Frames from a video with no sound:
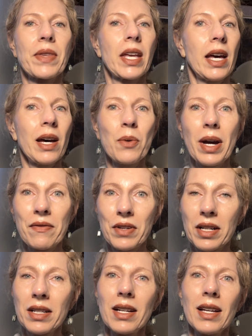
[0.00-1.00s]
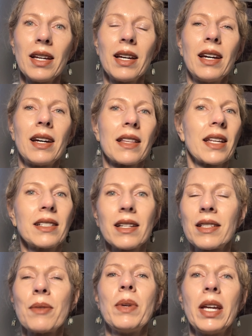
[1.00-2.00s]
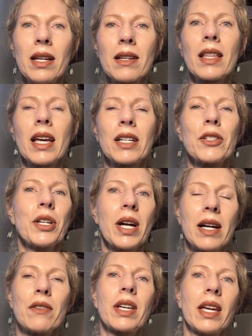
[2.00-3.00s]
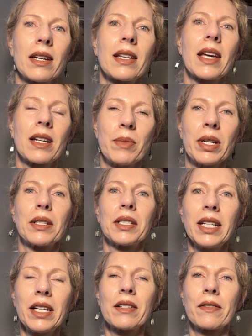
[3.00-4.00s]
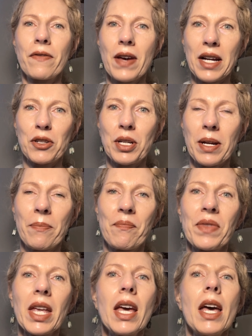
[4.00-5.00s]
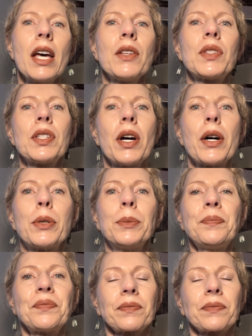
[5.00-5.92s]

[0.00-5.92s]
However, that doesn't mean that a child can't get a middle ear infection. So